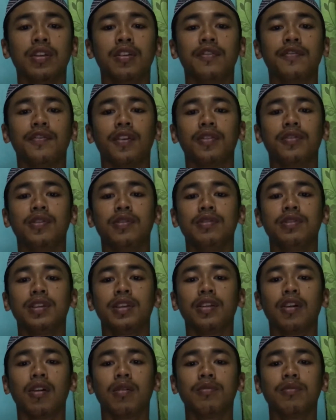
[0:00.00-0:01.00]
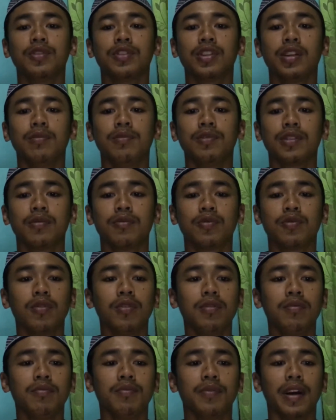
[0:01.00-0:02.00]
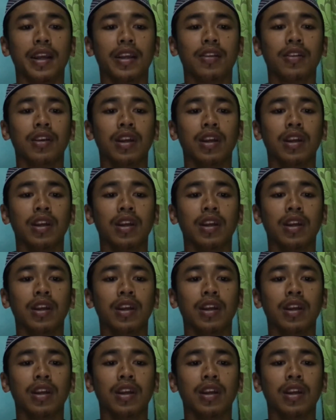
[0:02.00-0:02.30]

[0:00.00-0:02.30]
focusing on Simpson rule by